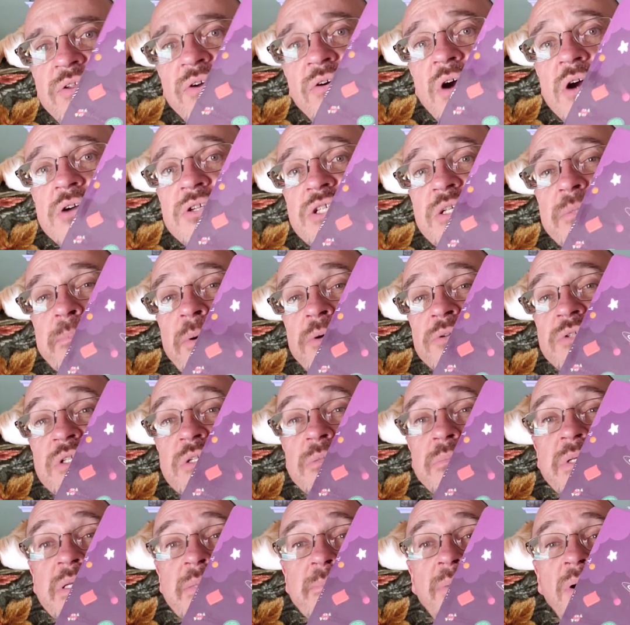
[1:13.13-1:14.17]
There are supposed
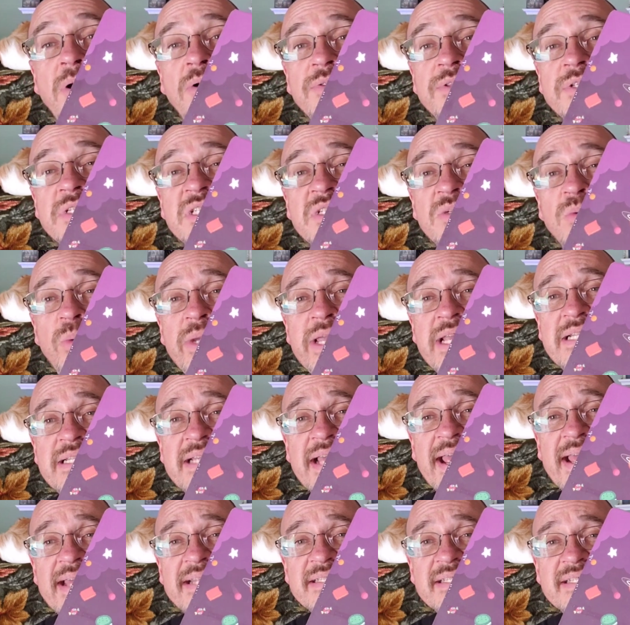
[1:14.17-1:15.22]
to be both sweet
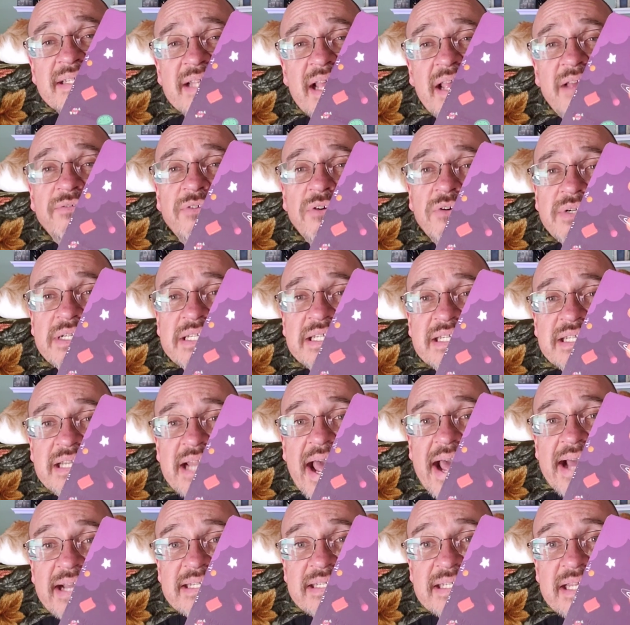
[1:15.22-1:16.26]
and savory
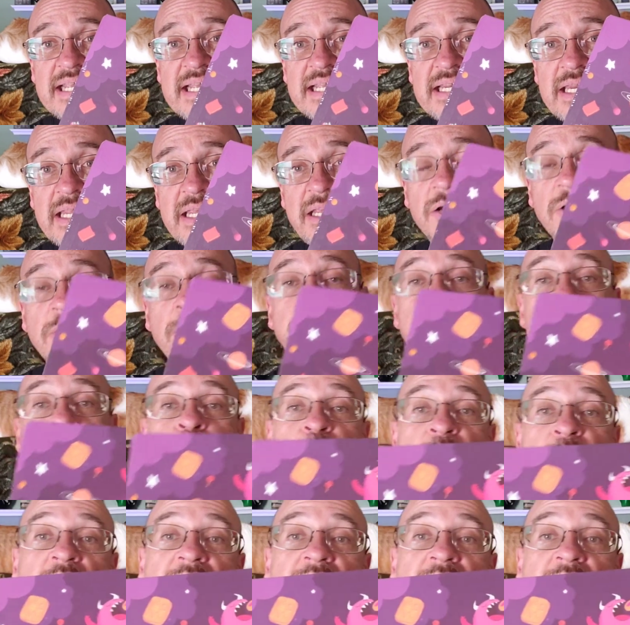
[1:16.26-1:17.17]
snacks in here.